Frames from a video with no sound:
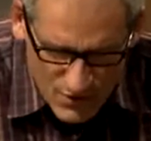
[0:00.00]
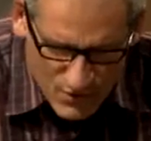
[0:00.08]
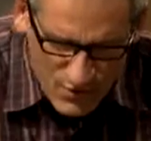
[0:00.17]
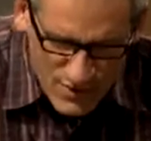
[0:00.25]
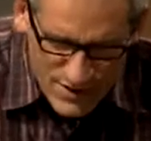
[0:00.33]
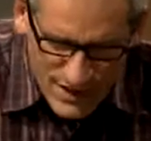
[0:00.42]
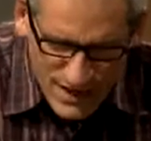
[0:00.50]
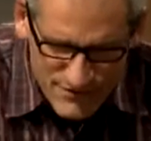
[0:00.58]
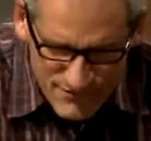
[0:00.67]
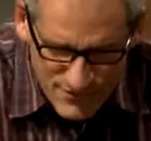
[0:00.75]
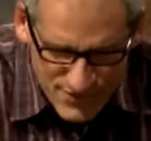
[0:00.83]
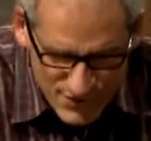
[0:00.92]
Were it not
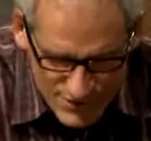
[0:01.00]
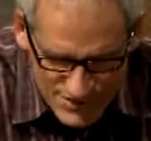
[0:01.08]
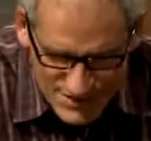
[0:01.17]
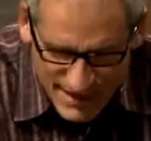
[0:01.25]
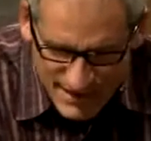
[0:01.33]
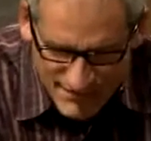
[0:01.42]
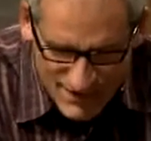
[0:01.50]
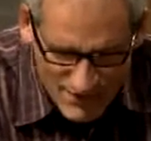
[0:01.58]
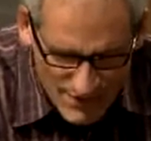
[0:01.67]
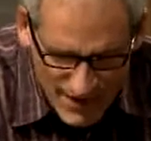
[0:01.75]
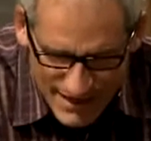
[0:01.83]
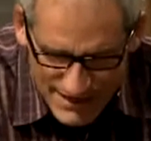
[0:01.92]
for your saving
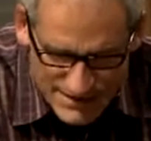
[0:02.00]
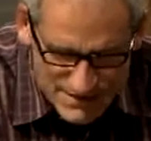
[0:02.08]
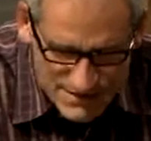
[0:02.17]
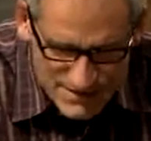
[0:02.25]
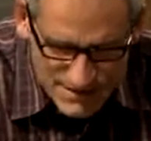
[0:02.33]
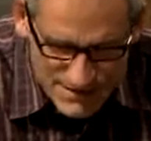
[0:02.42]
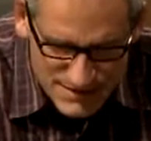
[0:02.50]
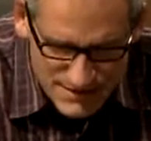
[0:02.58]
grace,